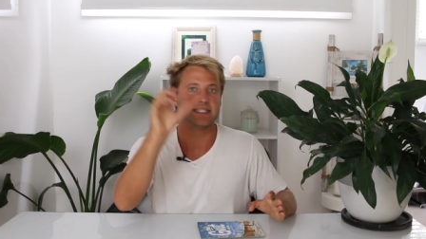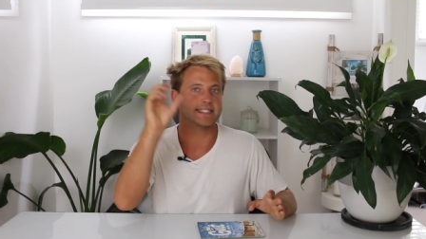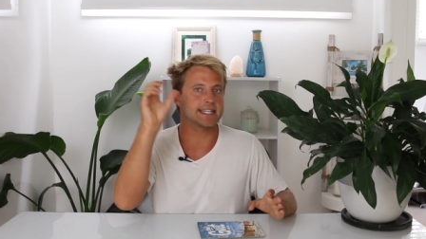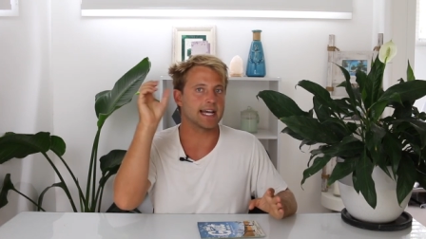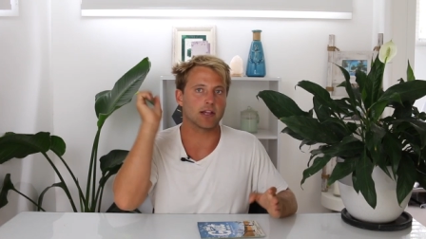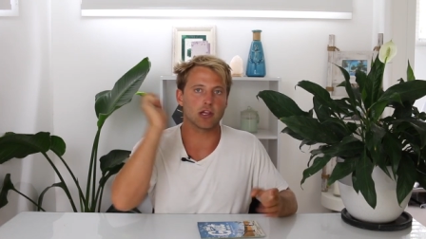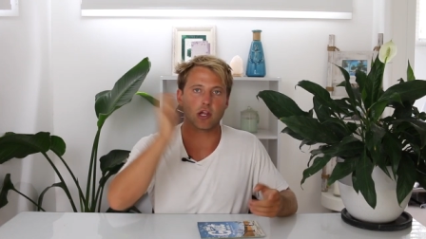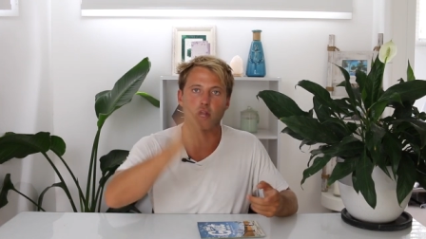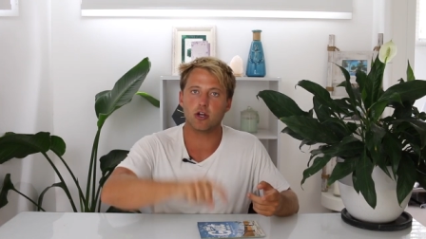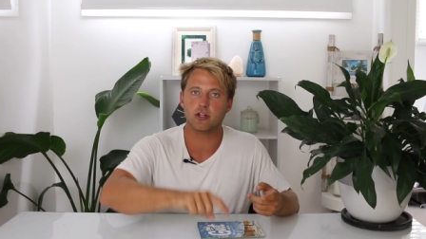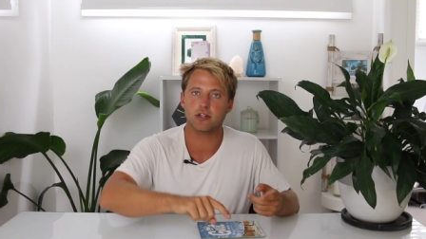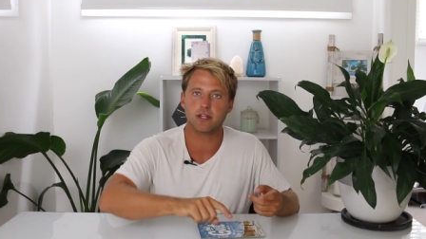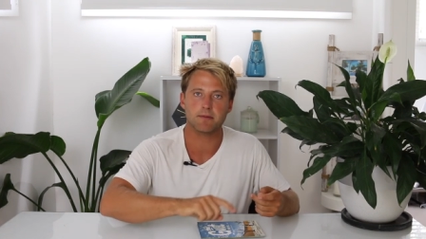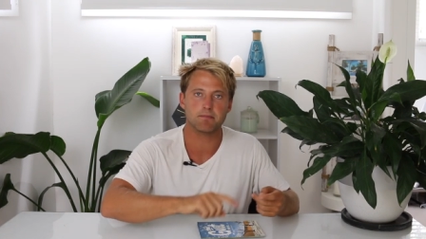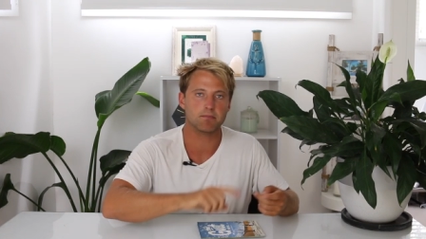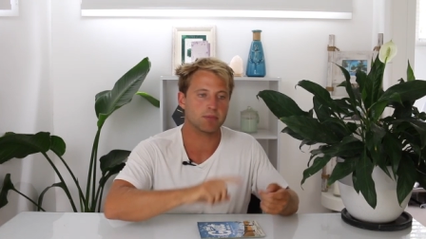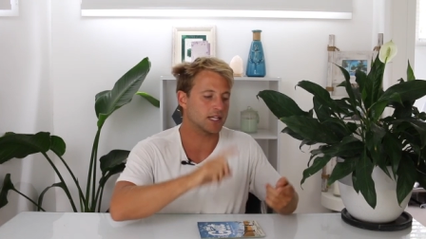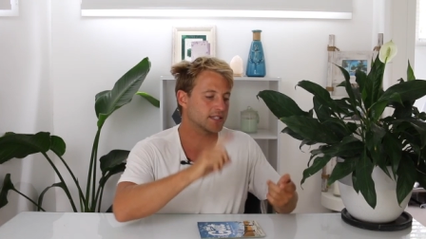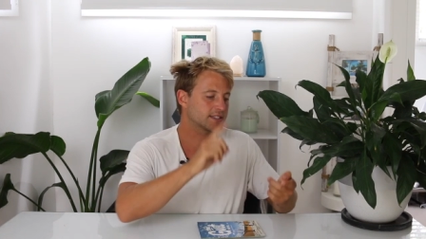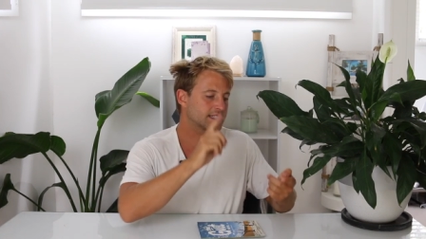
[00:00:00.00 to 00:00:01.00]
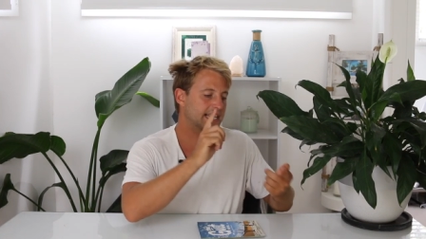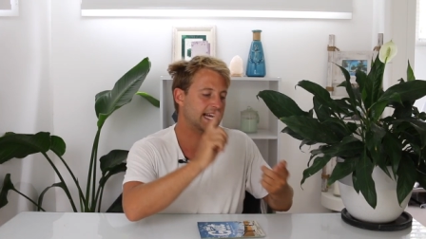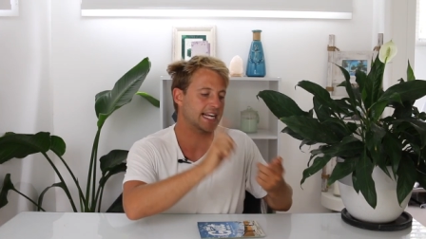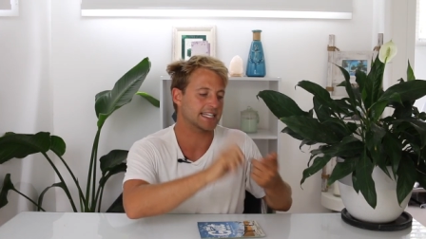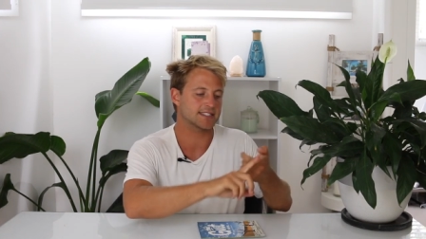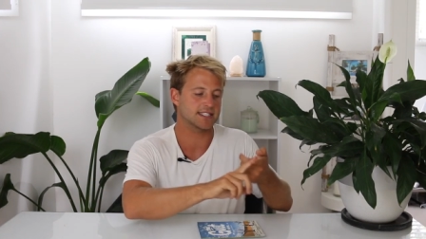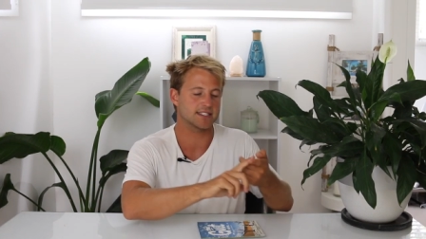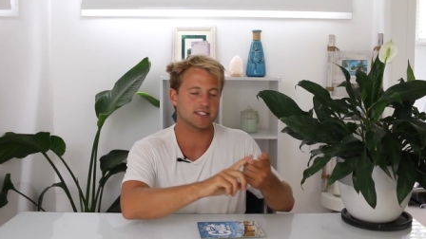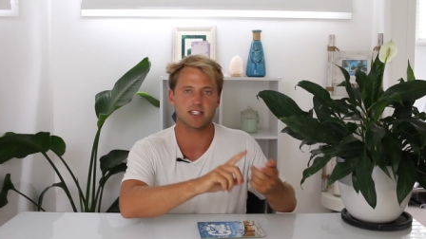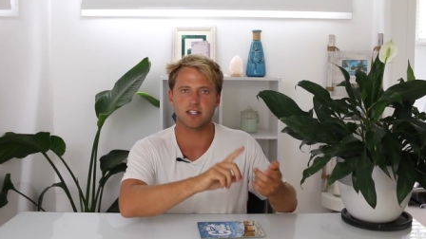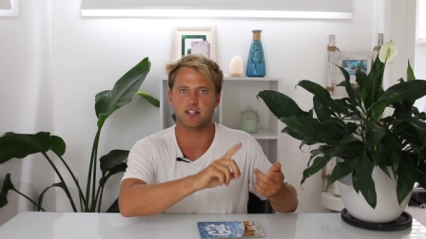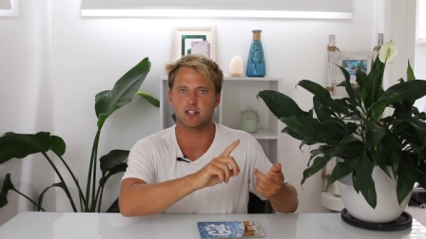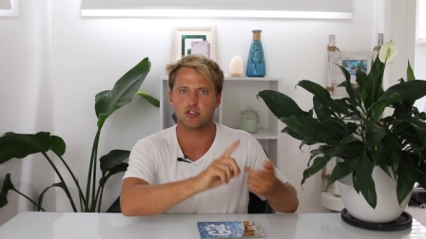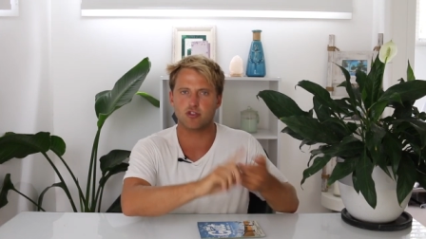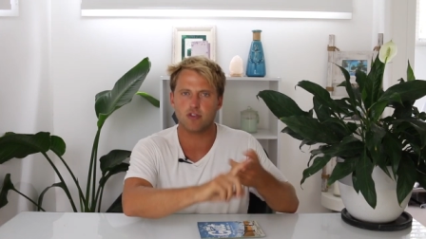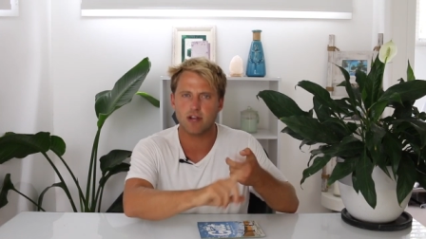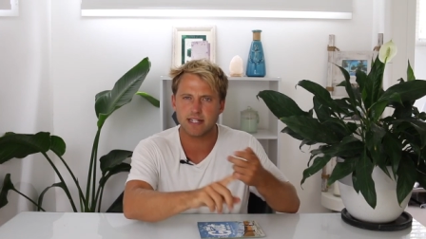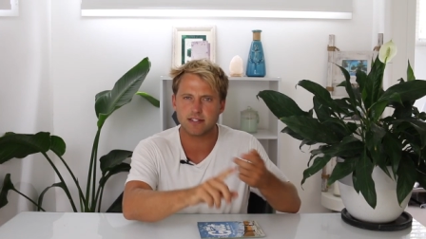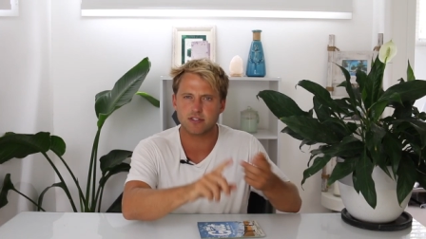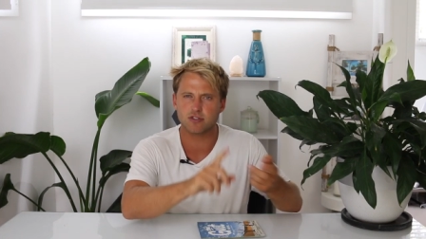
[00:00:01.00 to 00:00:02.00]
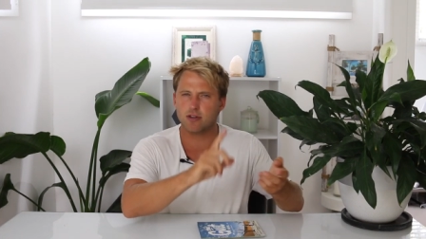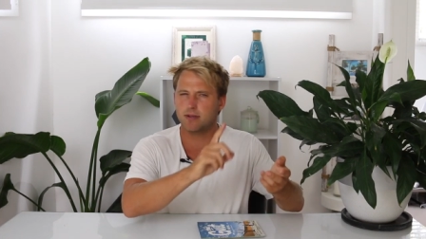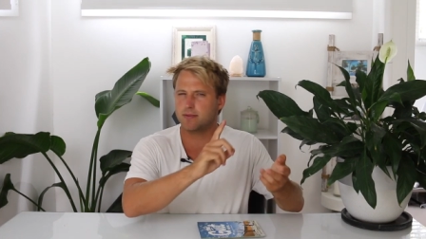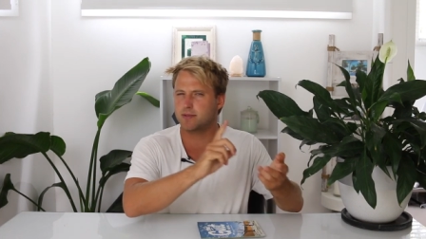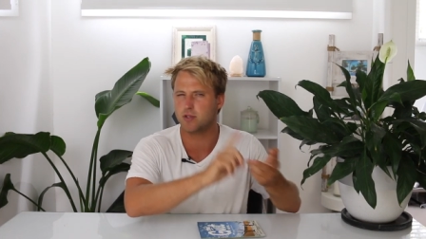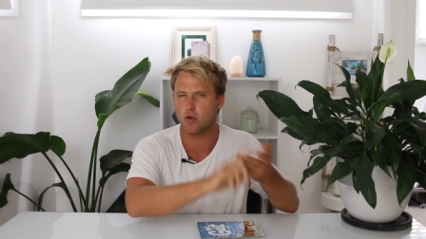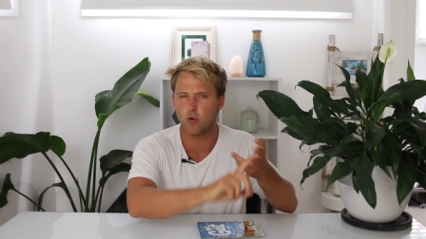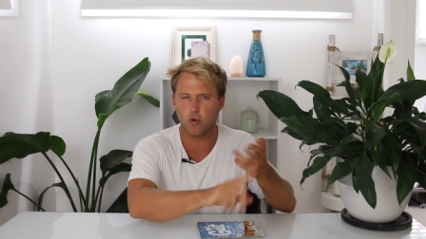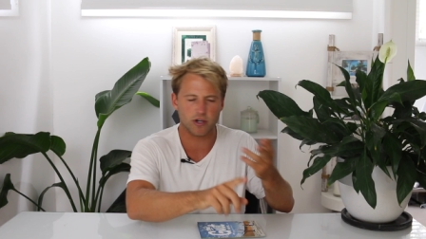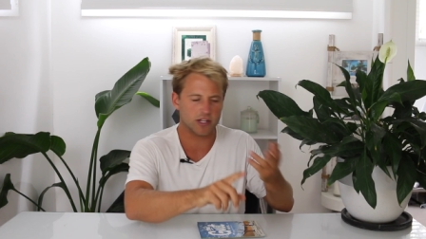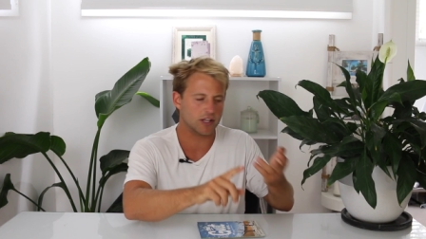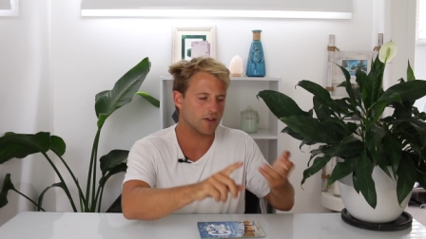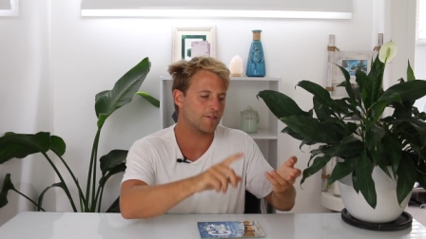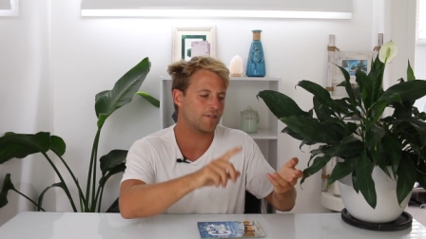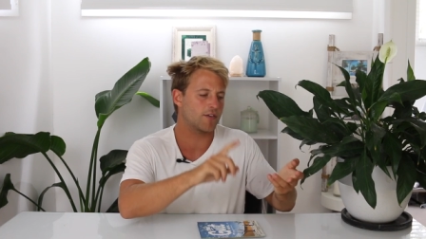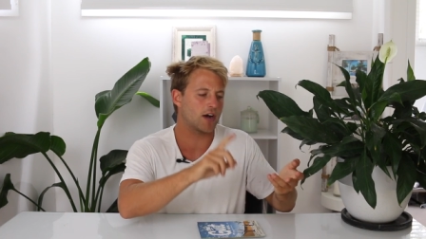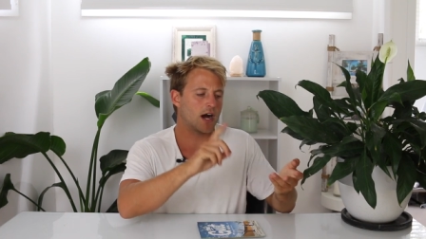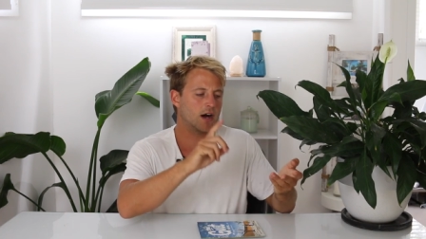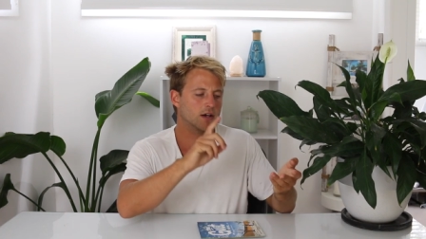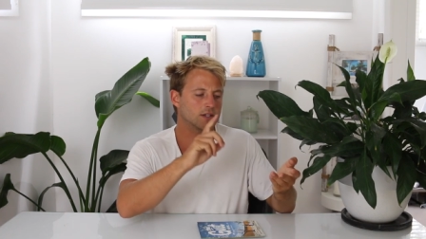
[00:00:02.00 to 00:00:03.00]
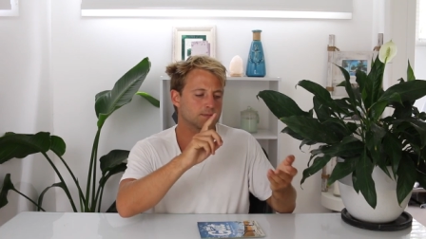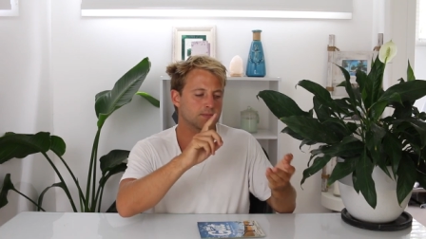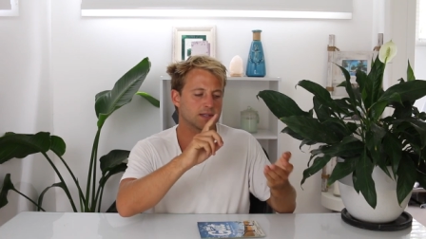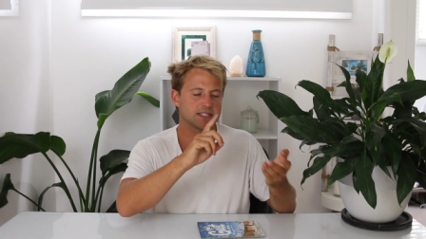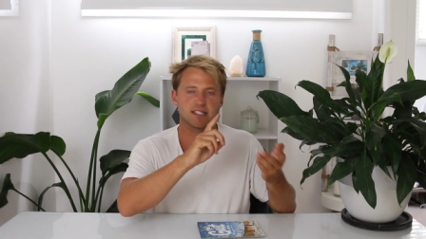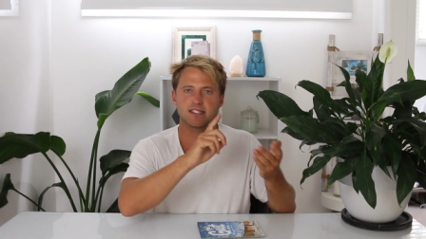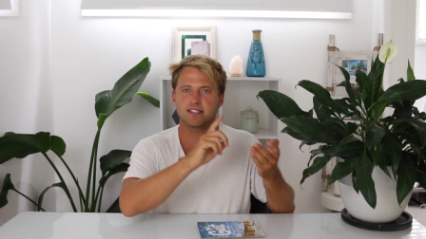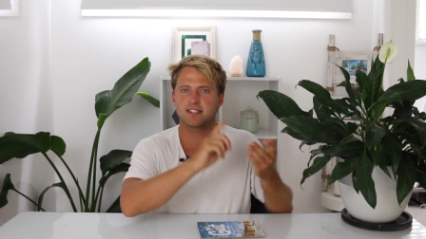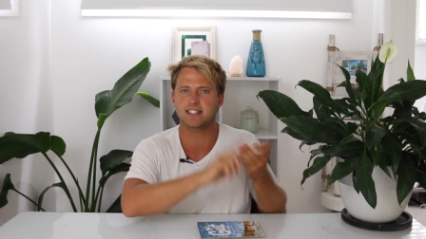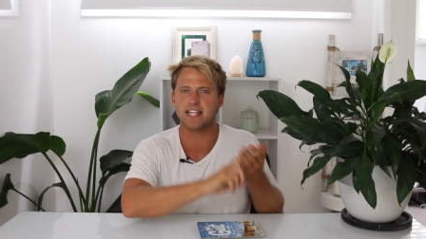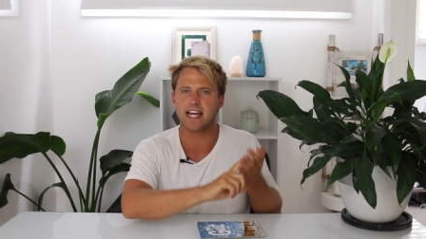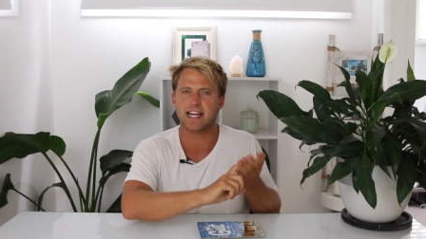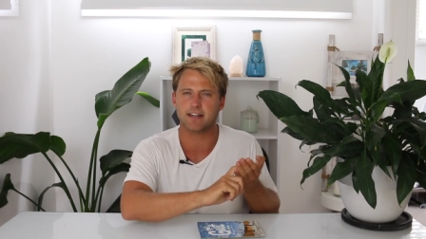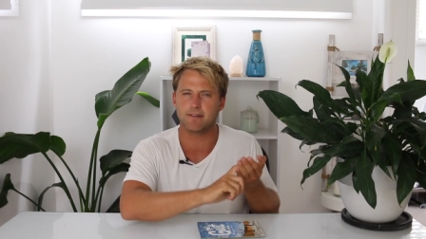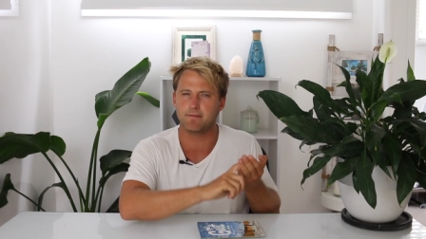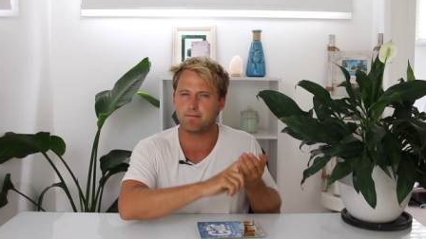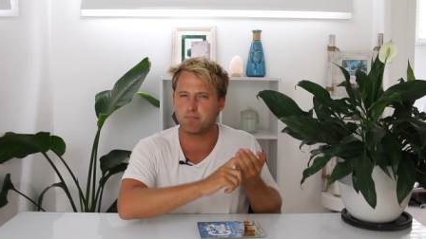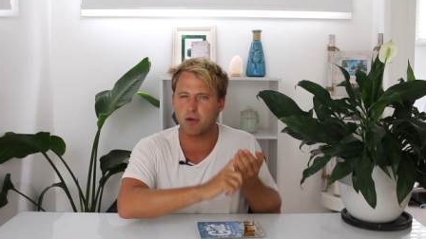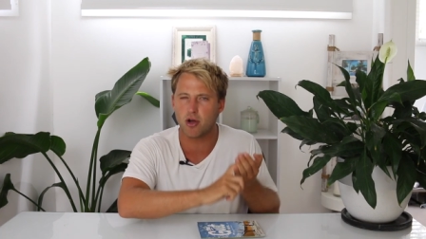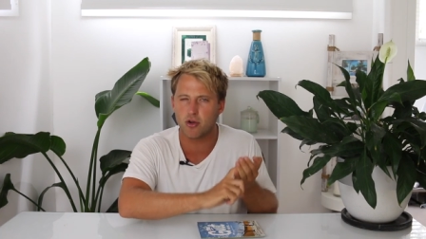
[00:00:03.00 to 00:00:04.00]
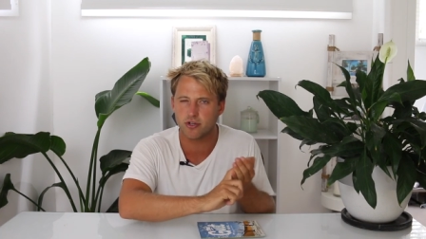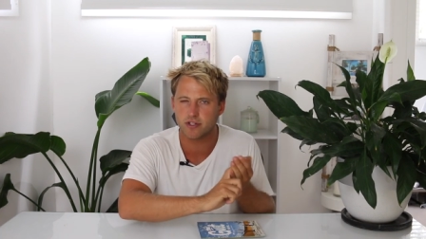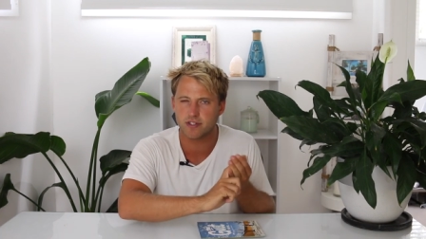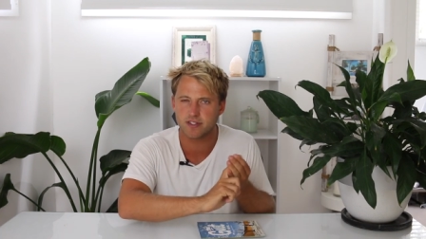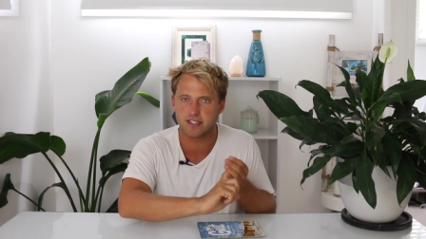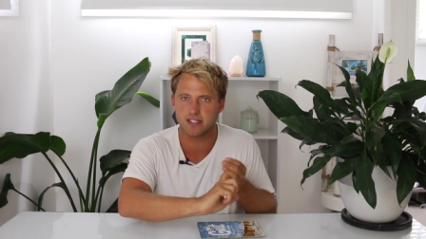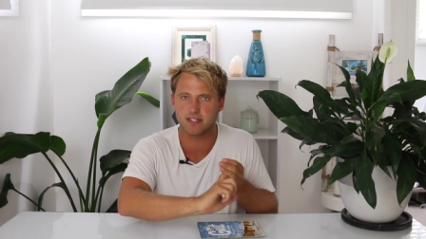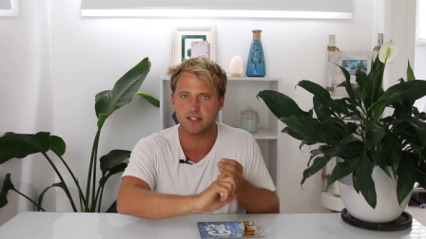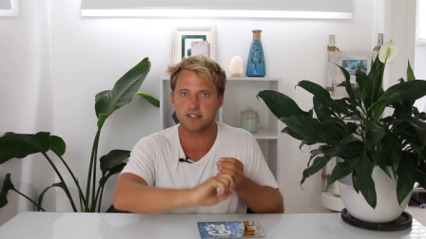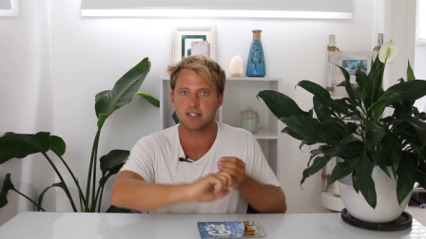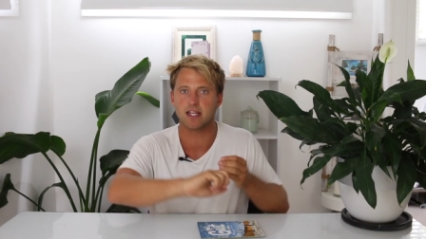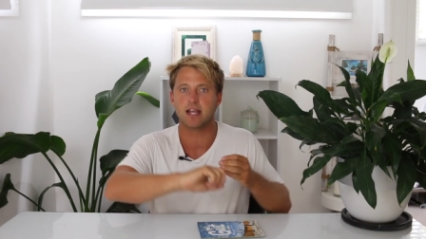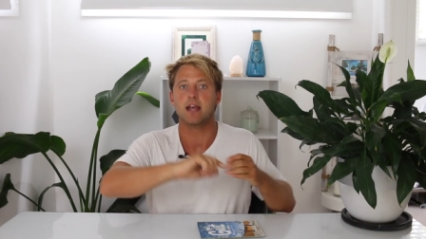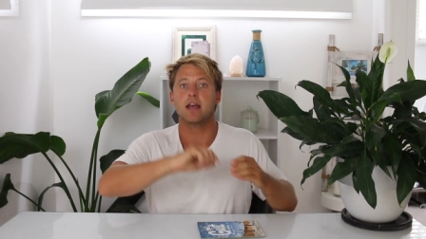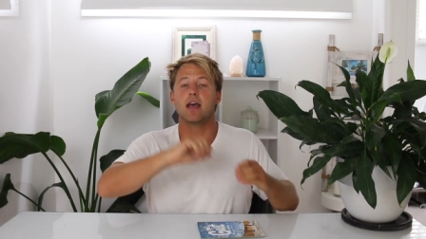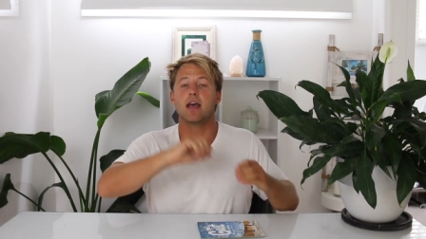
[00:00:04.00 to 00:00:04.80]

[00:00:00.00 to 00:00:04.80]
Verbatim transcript: download them, plus get access to the transcripts, audio files, plus a stack of bonuses,